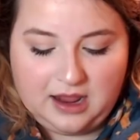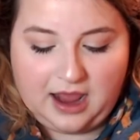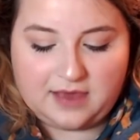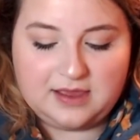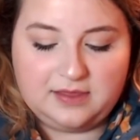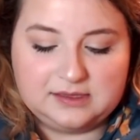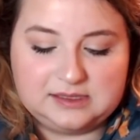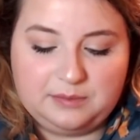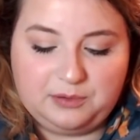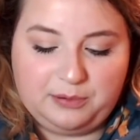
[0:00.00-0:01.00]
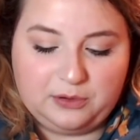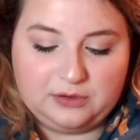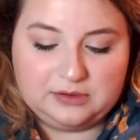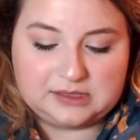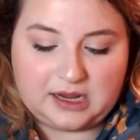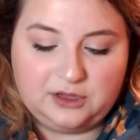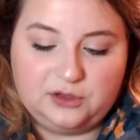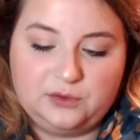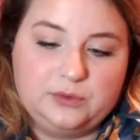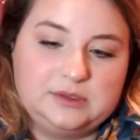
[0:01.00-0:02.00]
And then the zipper pulls, I
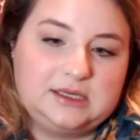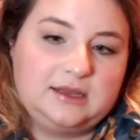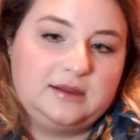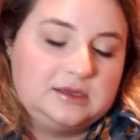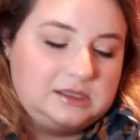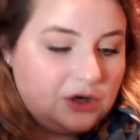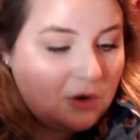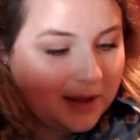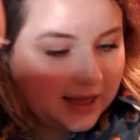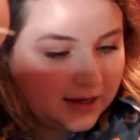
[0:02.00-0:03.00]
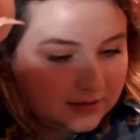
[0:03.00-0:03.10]
used a little snowman.